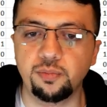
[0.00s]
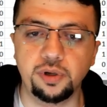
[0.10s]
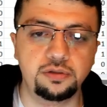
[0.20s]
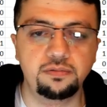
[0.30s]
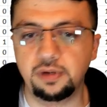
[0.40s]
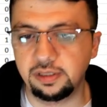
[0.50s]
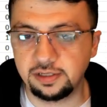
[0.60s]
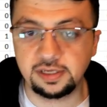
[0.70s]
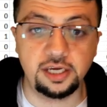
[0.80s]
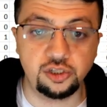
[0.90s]
But in
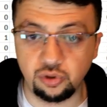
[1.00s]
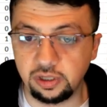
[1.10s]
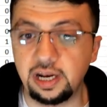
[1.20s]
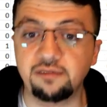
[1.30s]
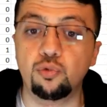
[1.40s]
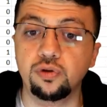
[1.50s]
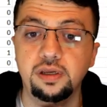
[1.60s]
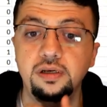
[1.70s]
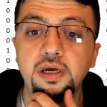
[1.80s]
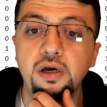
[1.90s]
this case, you can have more
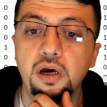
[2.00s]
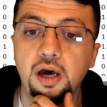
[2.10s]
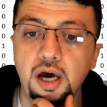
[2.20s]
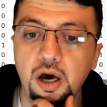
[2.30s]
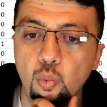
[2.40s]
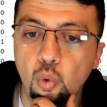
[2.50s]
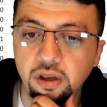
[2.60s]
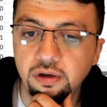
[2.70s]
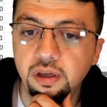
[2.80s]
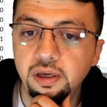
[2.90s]
than uh,
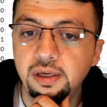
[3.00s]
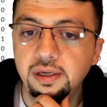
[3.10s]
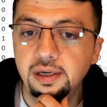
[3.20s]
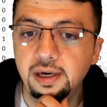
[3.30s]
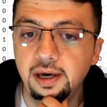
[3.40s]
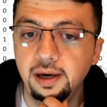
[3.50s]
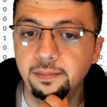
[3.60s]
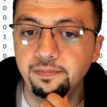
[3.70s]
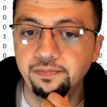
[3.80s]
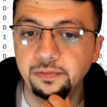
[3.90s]
one,
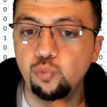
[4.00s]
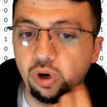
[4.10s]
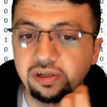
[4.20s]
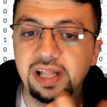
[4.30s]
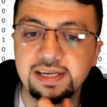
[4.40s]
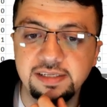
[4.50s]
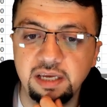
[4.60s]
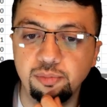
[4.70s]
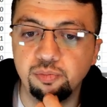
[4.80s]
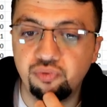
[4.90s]
um, one class
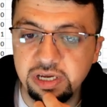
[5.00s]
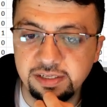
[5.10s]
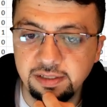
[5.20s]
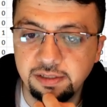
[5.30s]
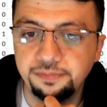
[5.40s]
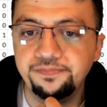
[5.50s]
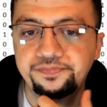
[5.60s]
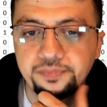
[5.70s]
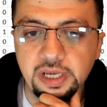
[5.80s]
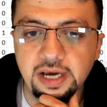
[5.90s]
label present
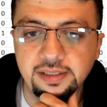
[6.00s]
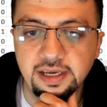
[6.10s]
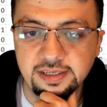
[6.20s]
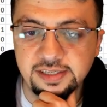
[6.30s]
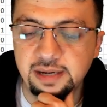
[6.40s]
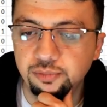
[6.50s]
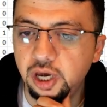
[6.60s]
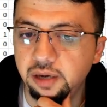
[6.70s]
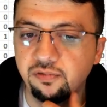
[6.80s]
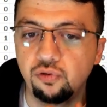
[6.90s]
At, at the same
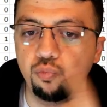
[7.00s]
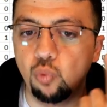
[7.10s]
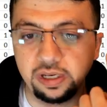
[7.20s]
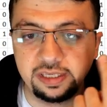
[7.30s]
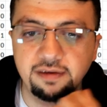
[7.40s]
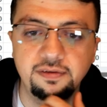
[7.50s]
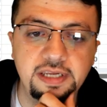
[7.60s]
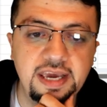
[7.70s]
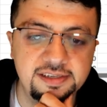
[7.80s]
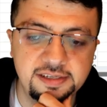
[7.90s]
time for one
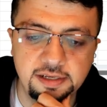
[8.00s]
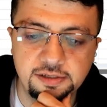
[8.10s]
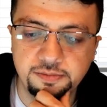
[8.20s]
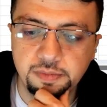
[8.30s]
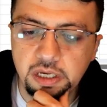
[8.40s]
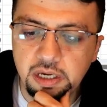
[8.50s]
given instance.